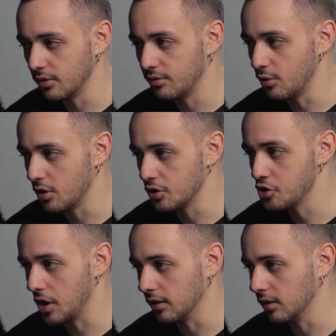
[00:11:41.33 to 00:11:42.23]
for each
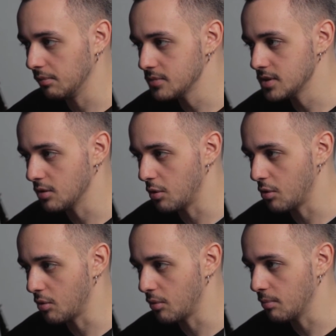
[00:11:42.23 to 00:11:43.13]
channel.
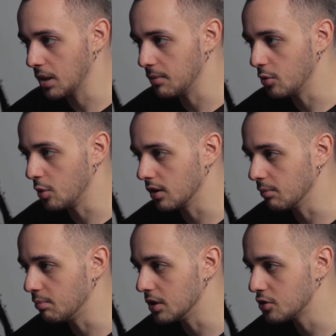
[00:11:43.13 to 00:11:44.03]
So maybe we
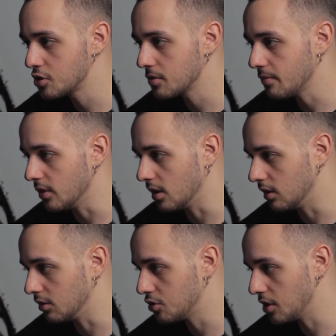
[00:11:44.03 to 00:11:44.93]
can pitch the
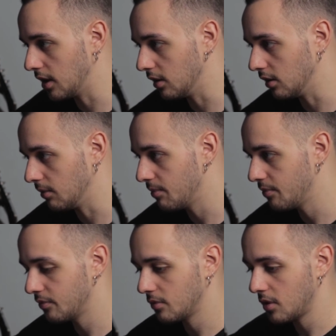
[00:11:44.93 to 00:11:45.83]
other channel
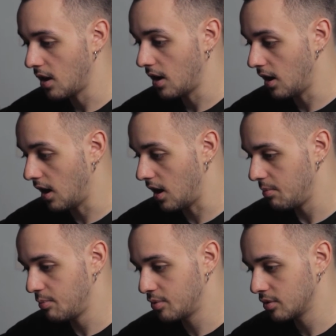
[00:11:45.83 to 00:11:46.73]

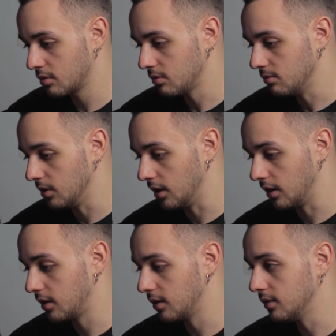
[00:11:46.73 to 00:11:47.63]
up
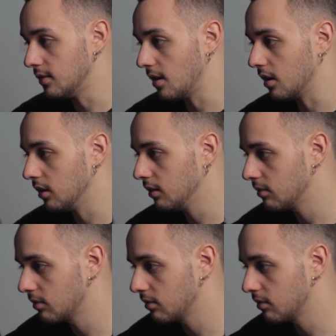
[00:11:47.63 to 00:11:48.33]
like 10.